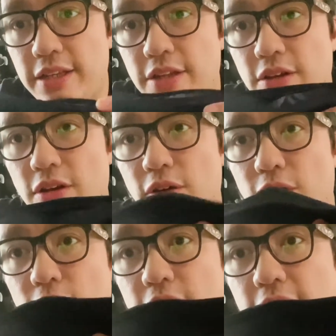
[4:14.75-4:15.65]
you got
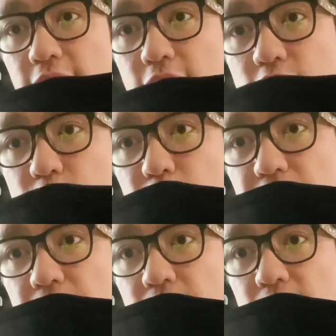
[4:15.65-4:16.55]
all that
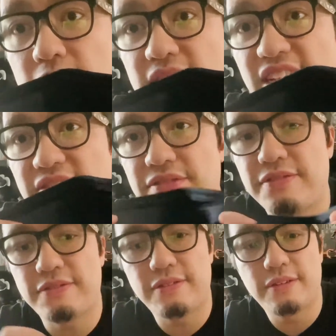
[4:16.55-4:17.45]
special stuff.
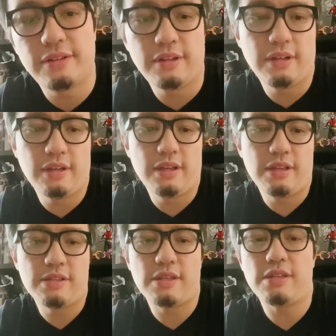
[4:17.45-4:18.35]

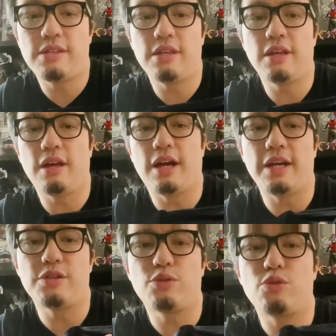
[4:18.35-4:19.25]
It says here ISO